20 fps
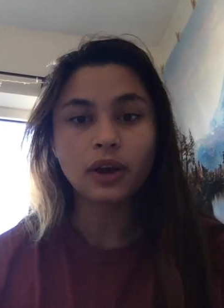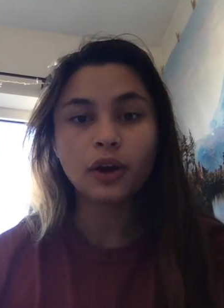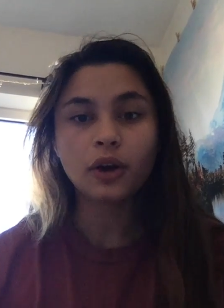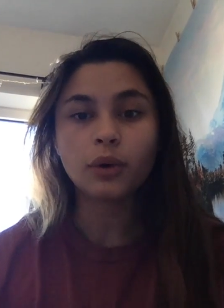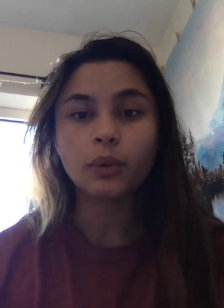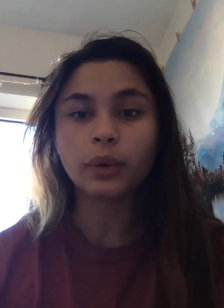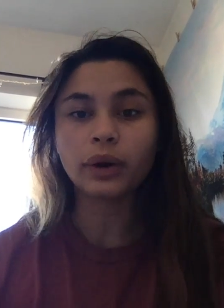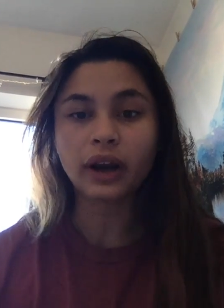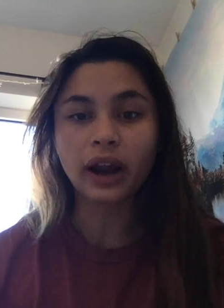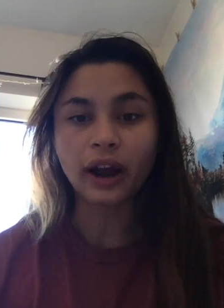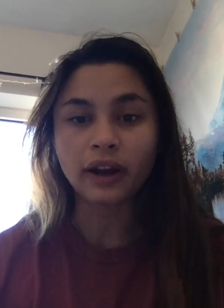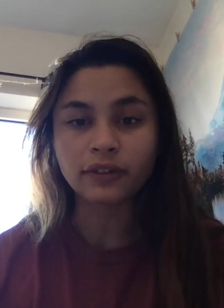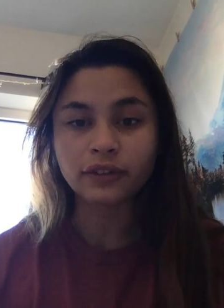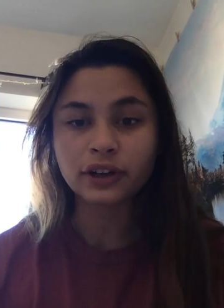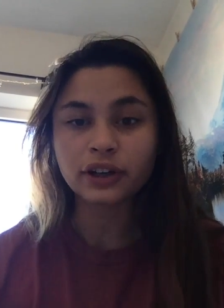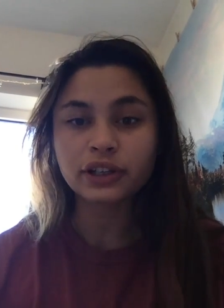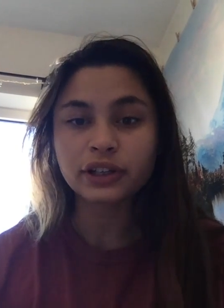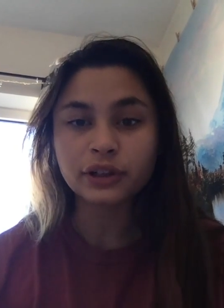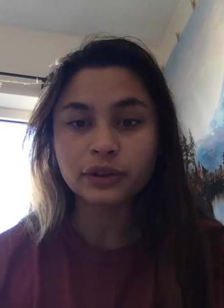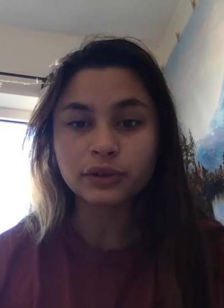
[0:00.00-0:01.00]
Whenever
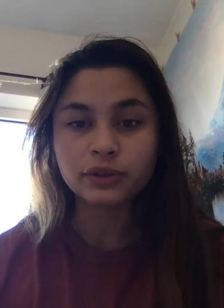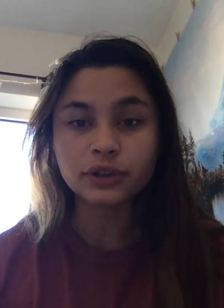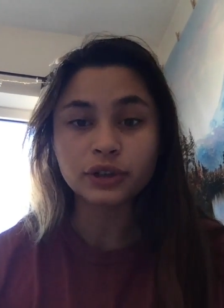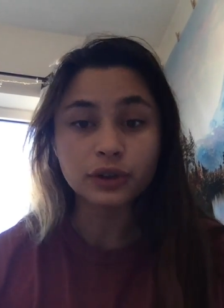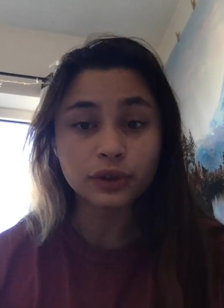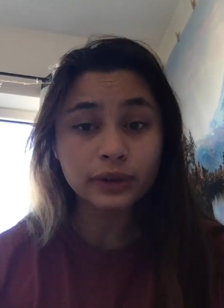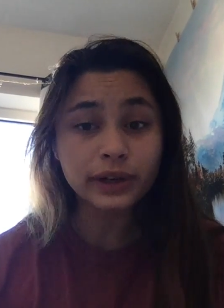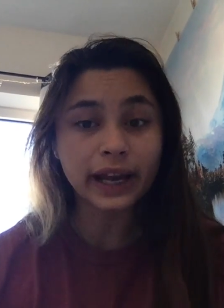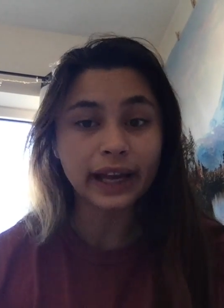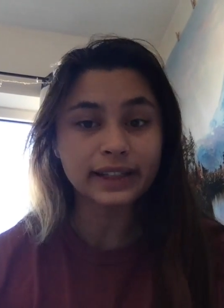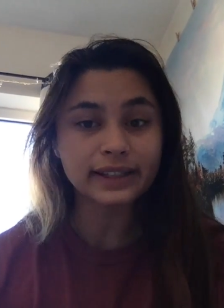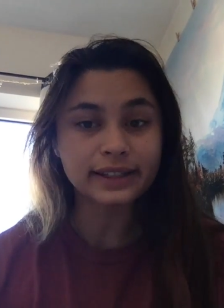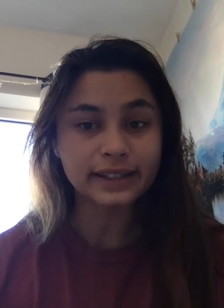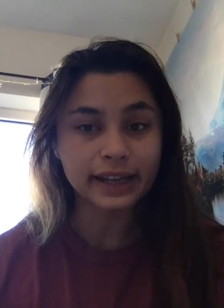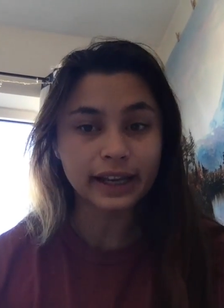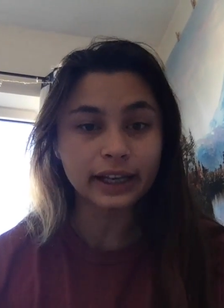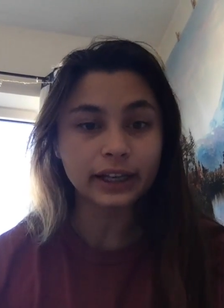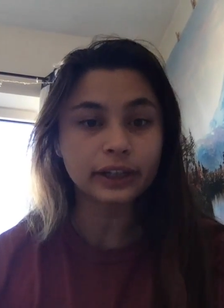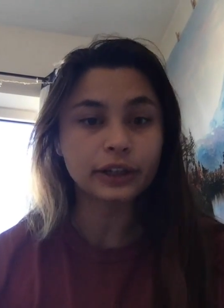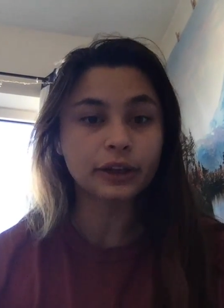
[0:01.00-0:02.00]
you do get
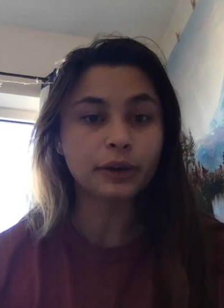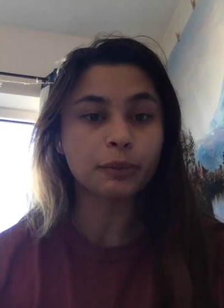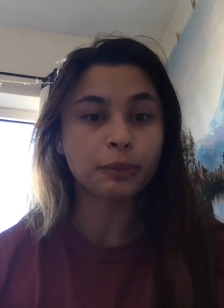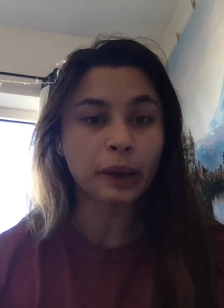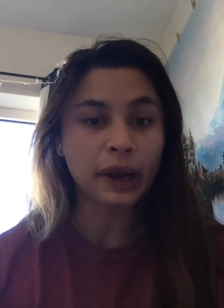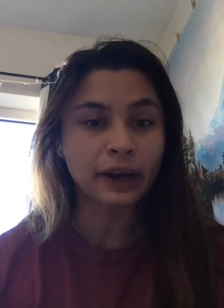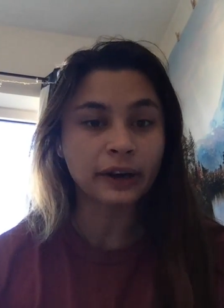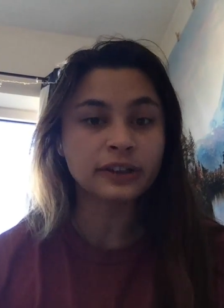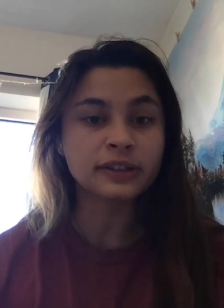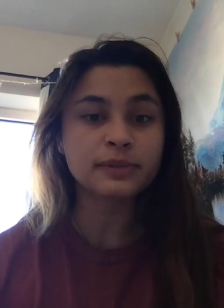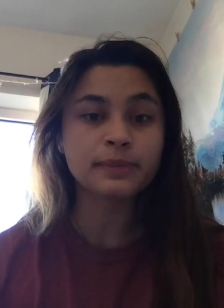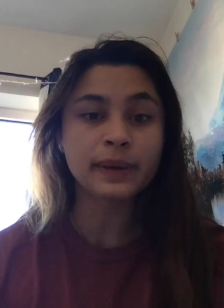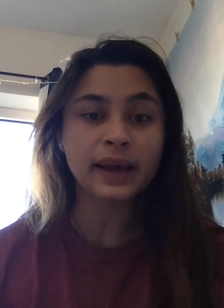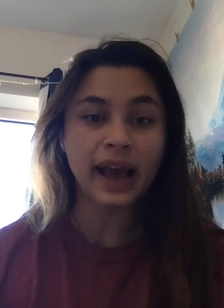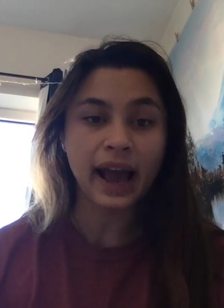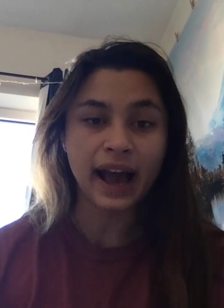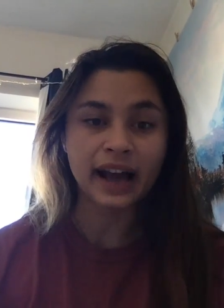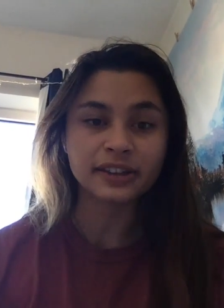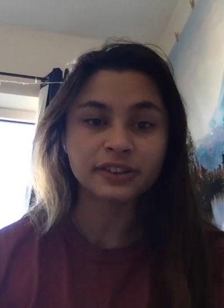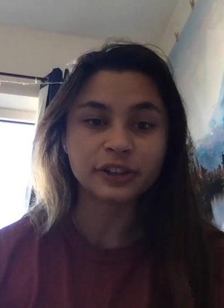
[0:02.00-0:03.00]
sick, your parents may
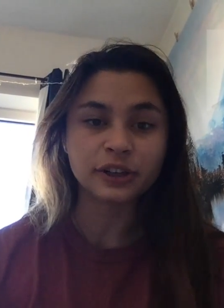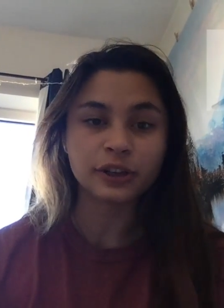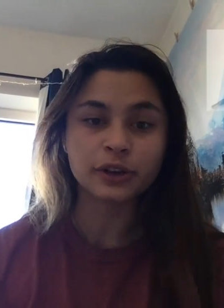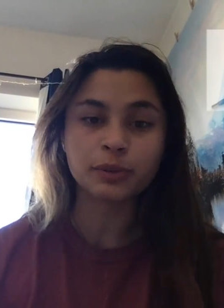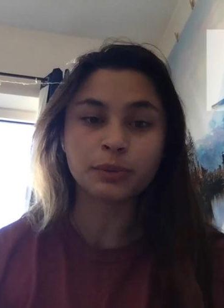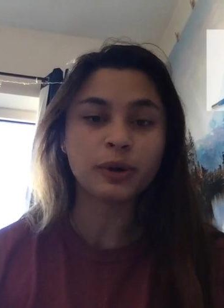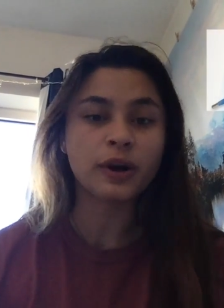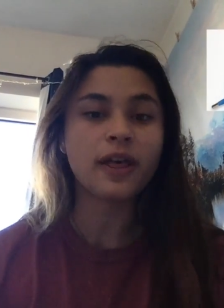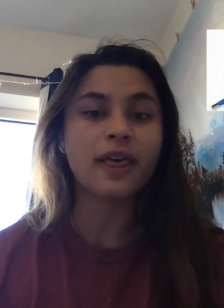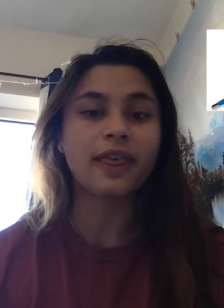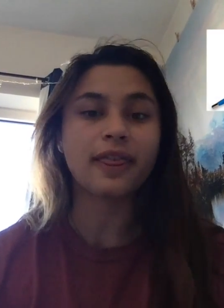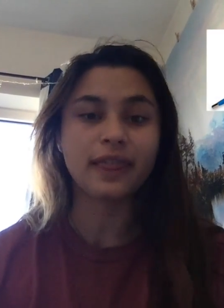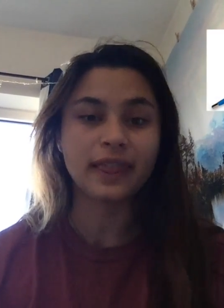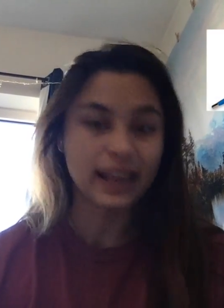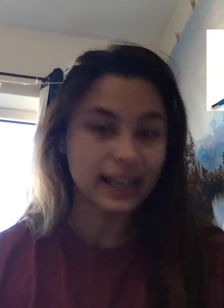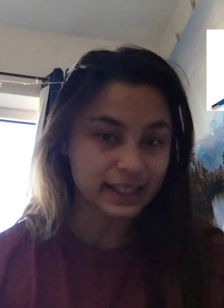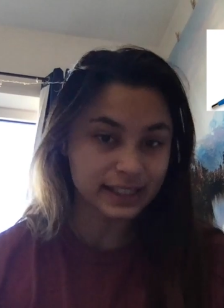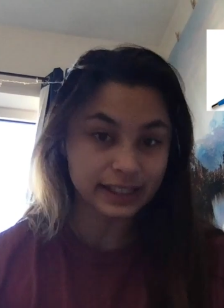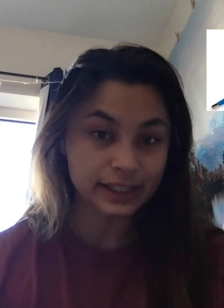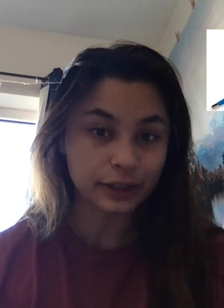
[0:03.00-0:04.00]
ask you to put
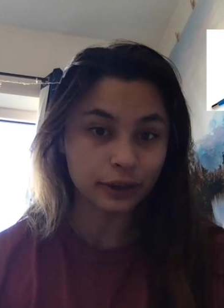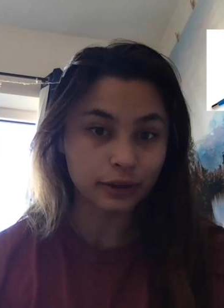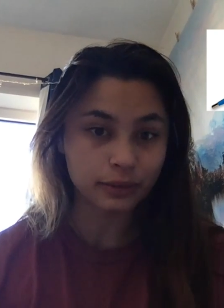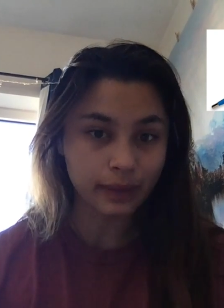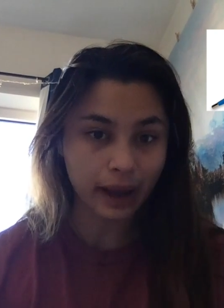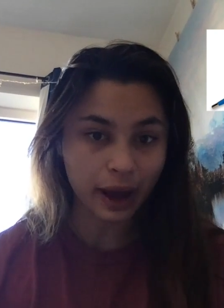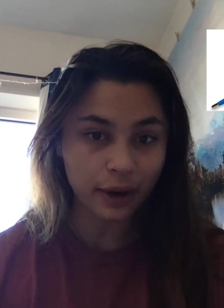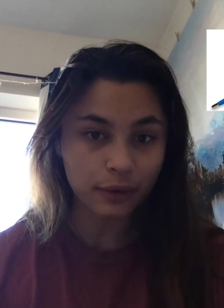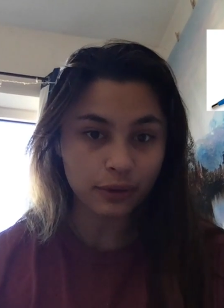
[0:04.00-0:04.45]
this in your mouth.